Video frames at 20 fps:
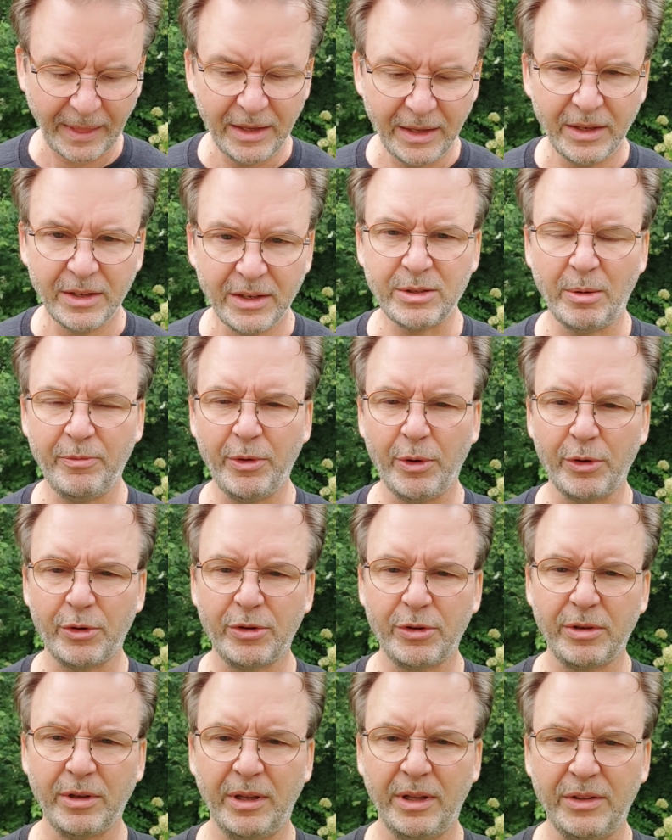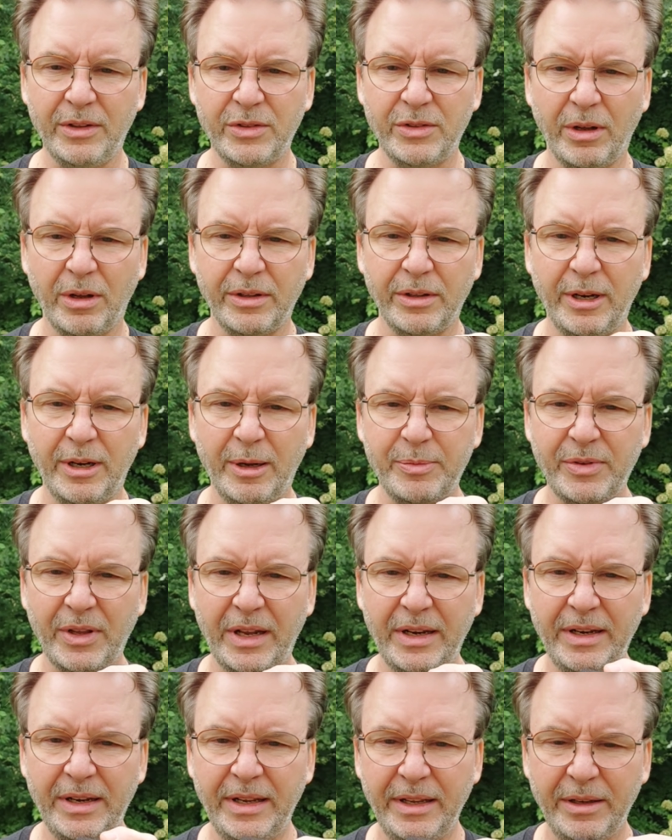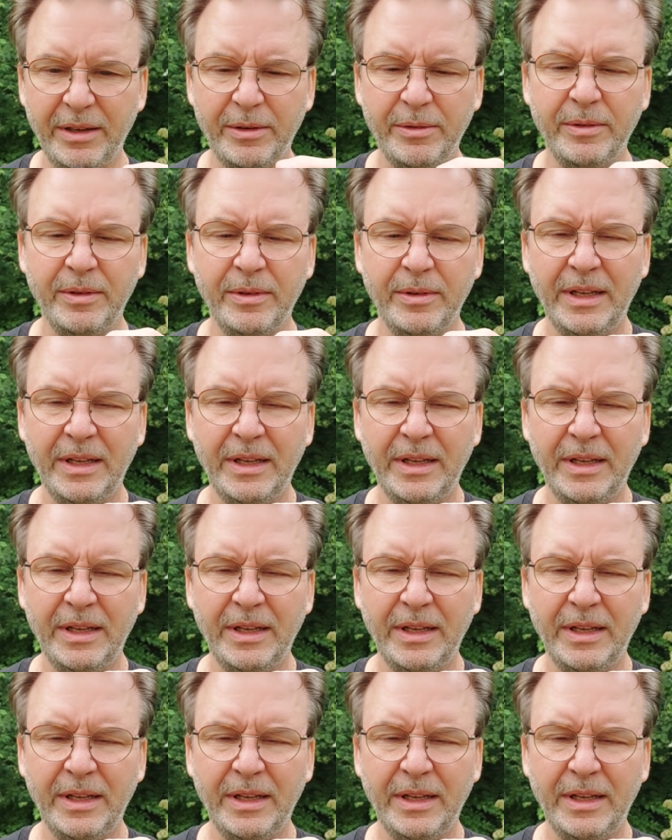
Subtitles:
some folks installed it upside down,